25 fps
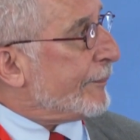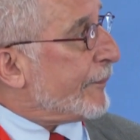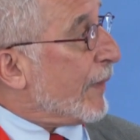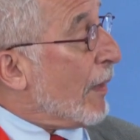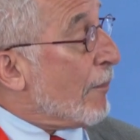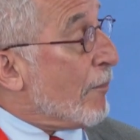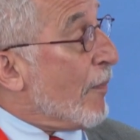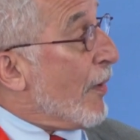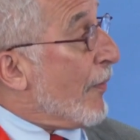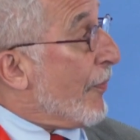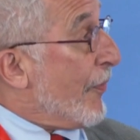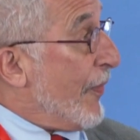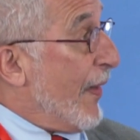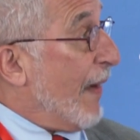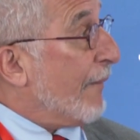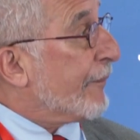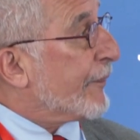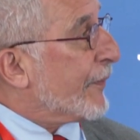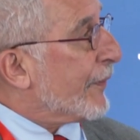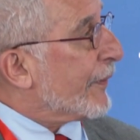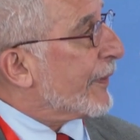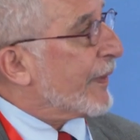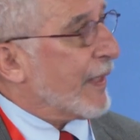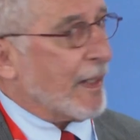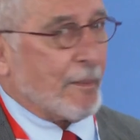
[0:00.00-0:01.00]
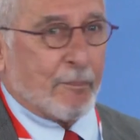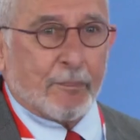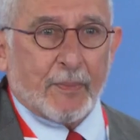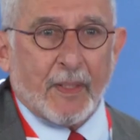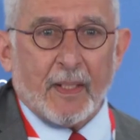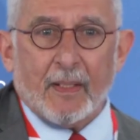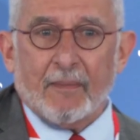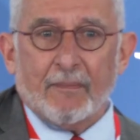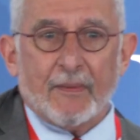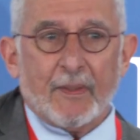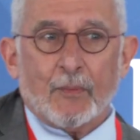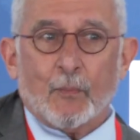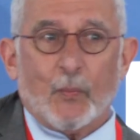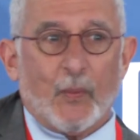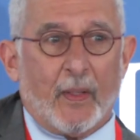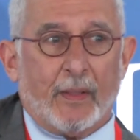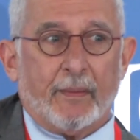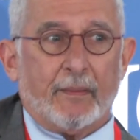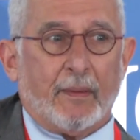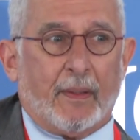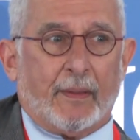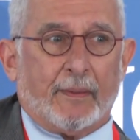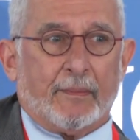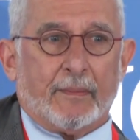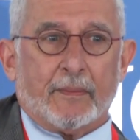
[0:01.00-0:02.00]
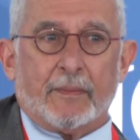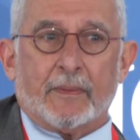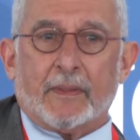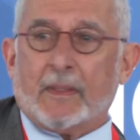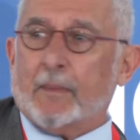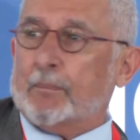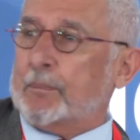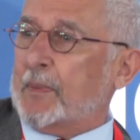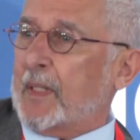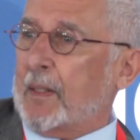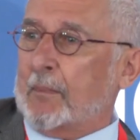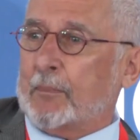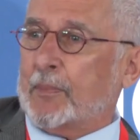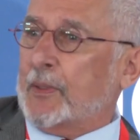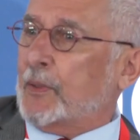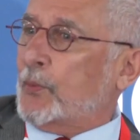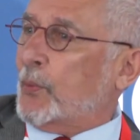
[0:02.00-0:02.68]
a month after Camp David, when on September